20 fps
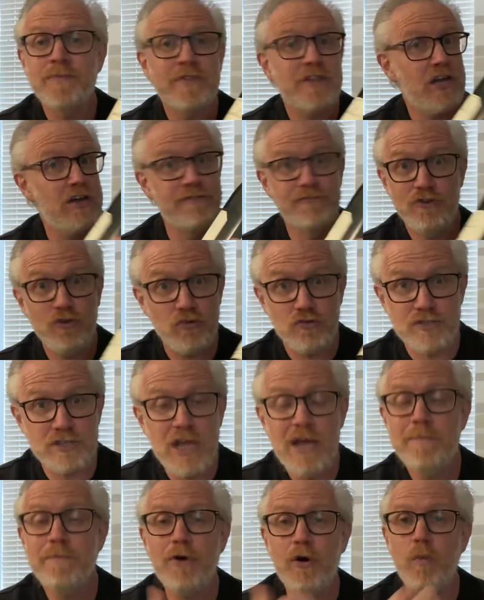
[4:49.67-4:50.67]
of course,
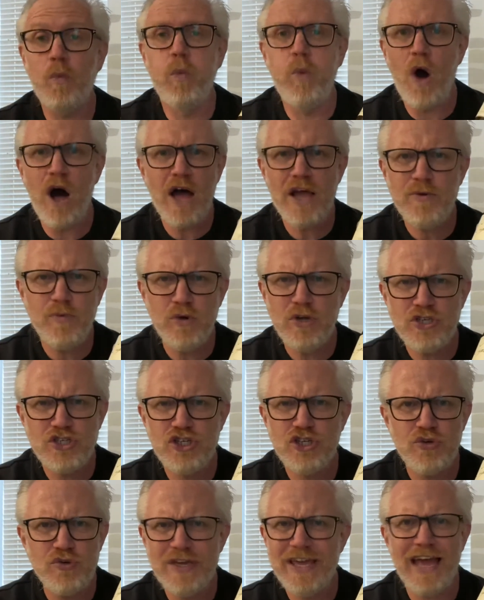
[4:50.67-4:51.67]
but why would
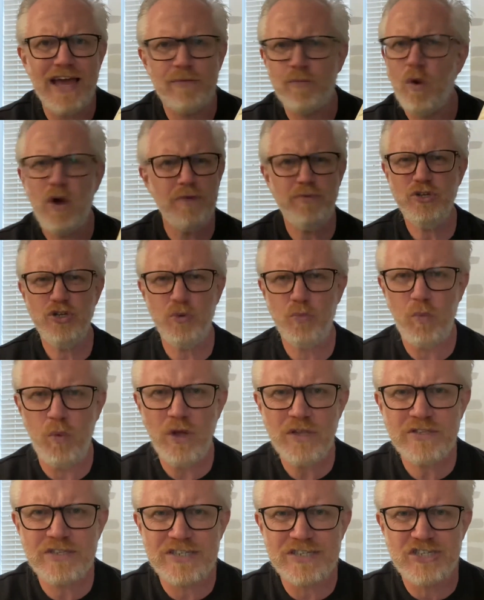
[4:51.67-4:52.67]
you
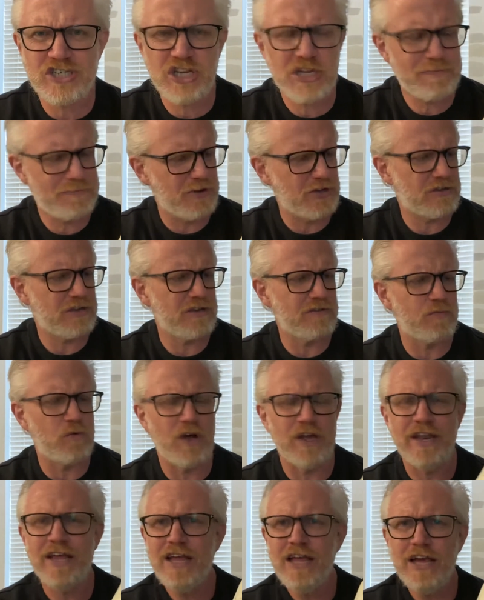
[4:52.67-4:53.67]
want a cheap bottle of
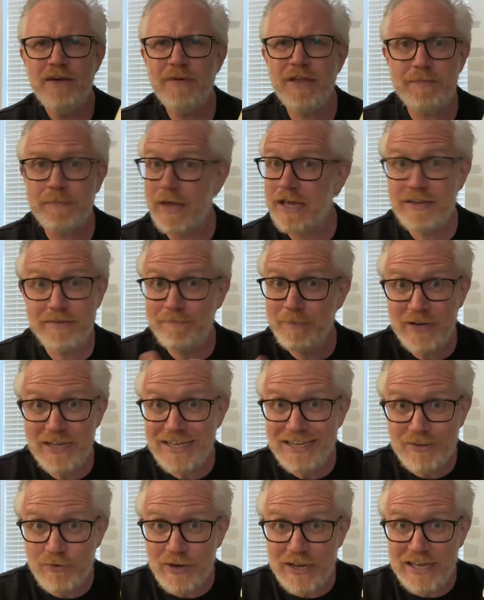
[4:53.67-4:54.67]
wine? But
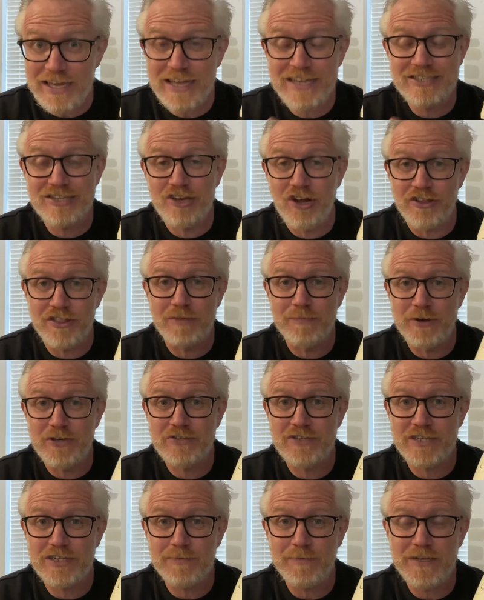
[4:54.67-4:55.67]
equally, it's not the
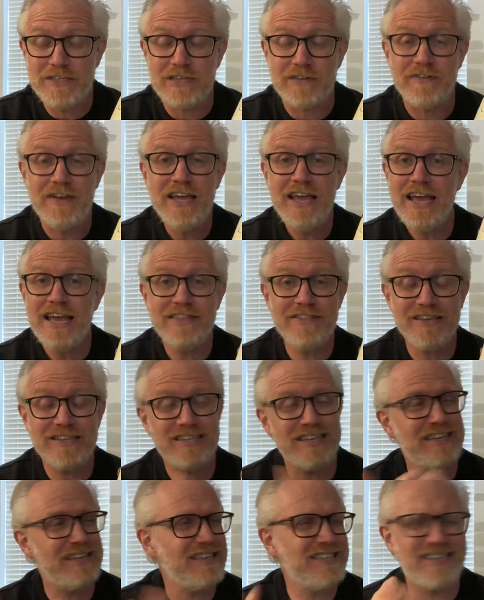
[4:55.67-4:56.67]
most expensive.
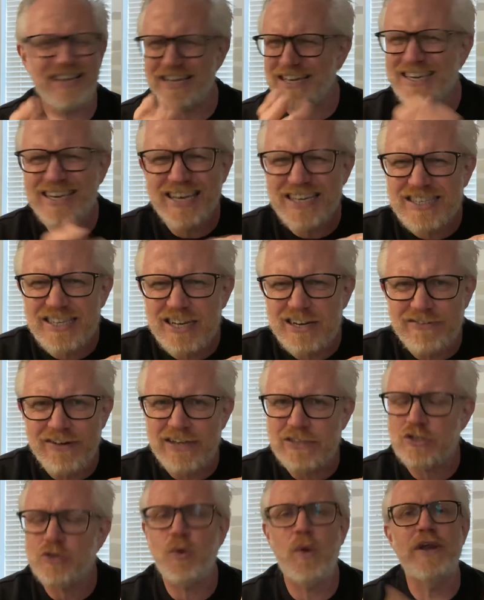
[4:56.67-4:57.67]
It kicks in
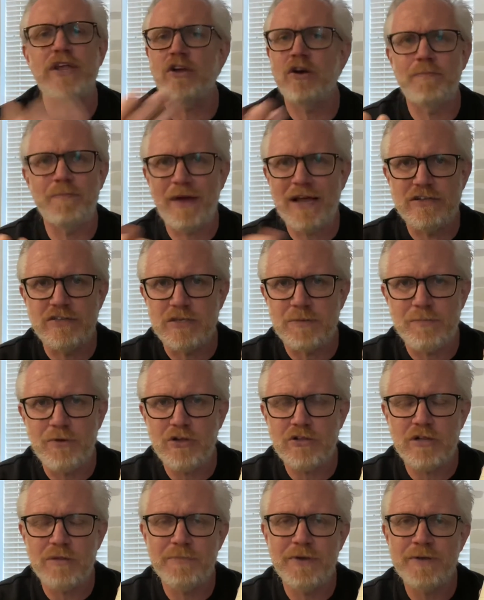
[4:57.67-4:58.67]
around 20 odd pounds a
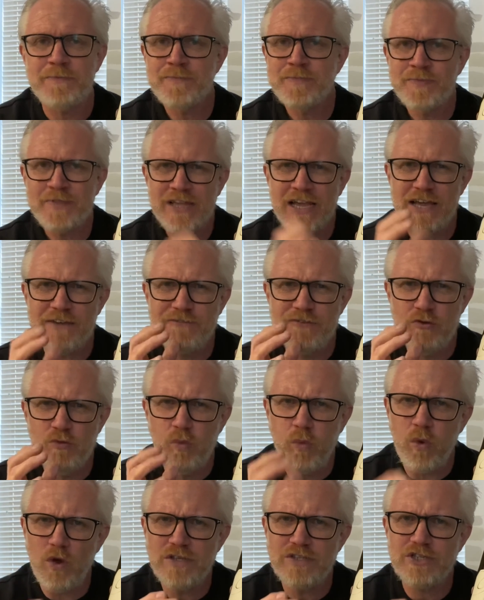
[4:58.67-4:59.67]
bottle, but if you
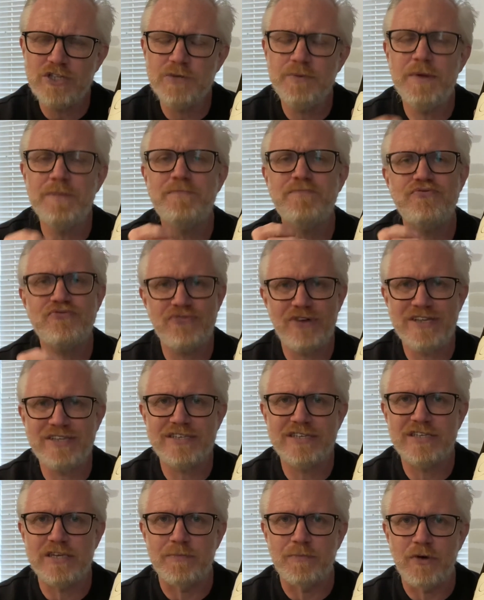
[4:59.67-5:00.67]
want to impress
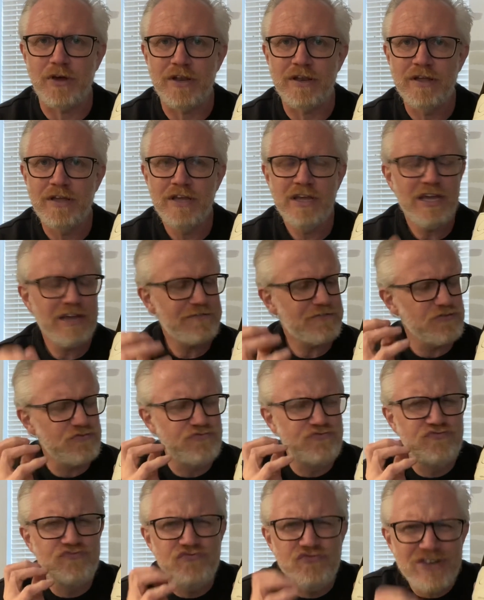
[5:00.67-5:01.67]
someone, If you
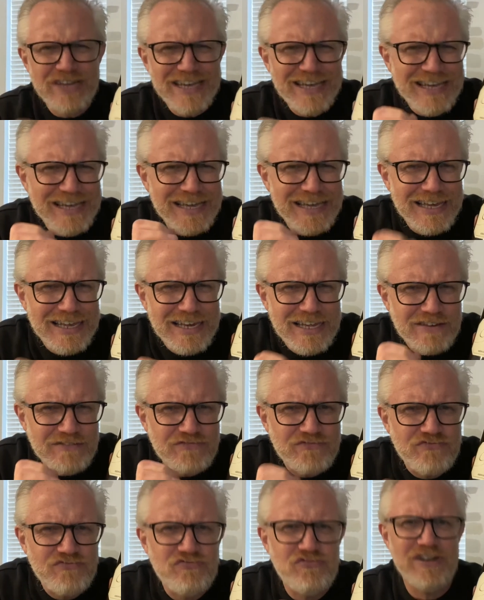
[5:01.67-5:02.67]
really,
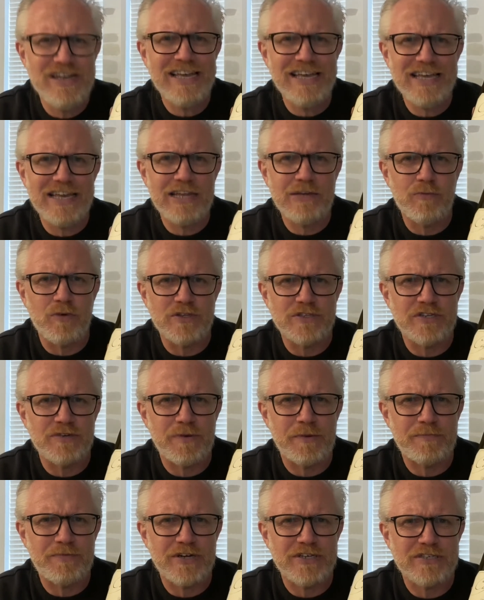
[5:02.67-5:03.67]
really want to
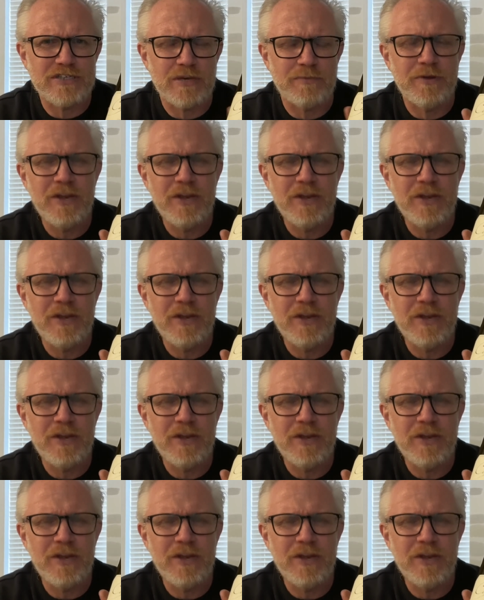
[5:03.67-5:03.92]
impress someone,